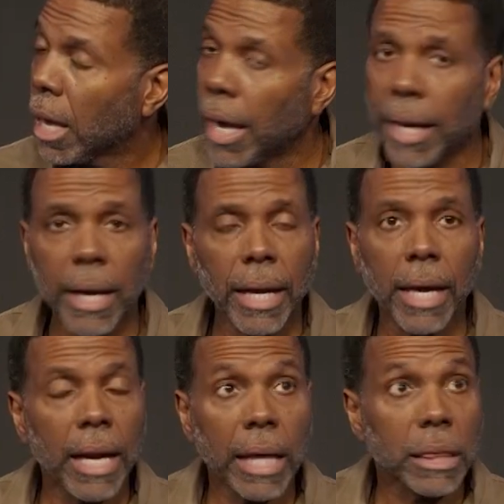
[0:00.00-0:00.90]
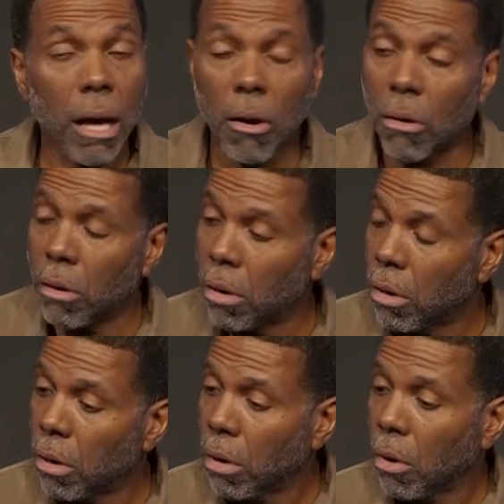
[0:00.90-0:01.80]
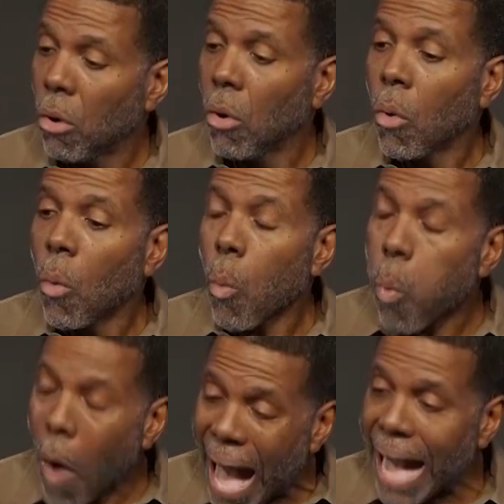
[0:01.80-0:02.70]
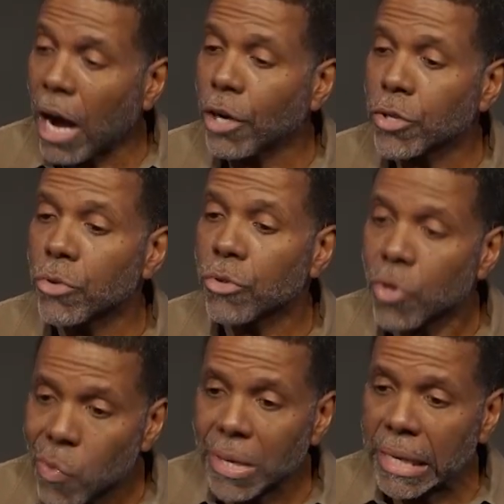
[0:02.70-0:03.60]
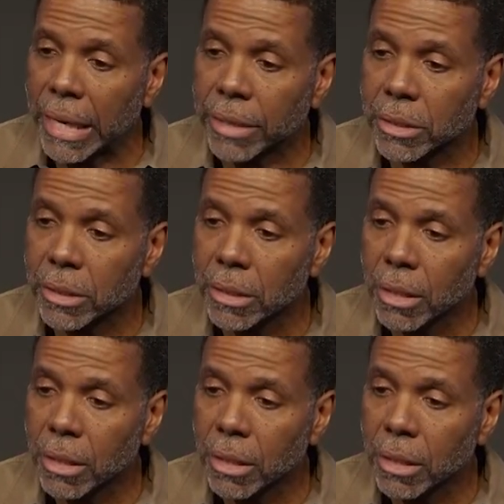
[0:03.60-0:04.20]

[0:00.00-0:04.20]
And I thought, why are you doing this?